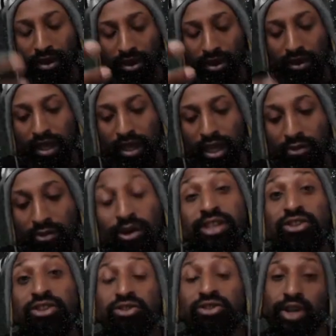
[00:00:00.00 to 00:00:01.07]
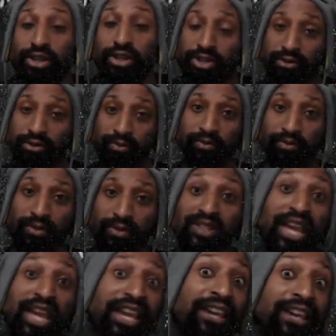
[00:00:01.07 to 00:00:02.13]
the registration.
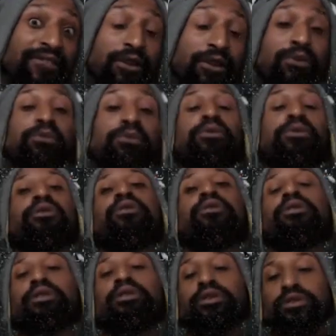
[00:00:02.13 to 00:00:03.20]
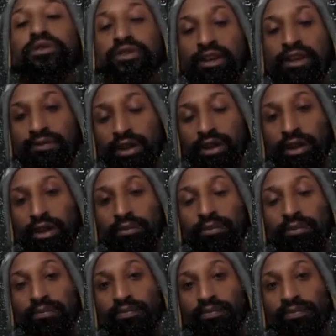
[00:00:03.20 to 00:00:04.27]
They give you the certificate.
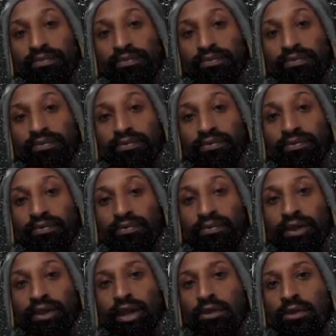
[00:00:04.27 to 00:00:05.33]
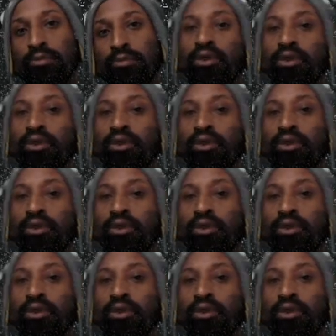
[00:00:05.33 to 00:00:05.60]
Now remember,